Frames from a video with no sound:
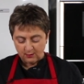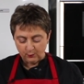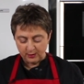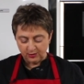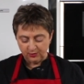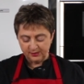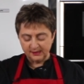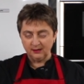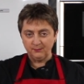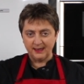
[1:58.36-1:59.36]
When you're
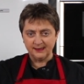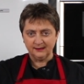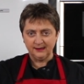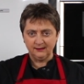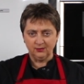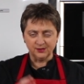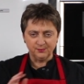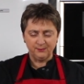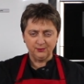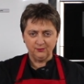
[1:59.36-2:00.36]
using a mandolin, lots of
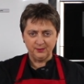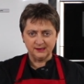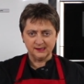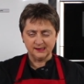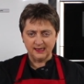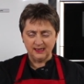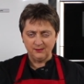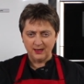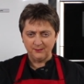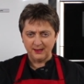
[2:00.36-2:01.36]
people are a bit scared
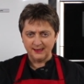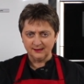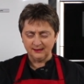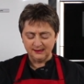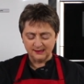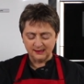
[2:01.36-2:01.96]
about mandolins.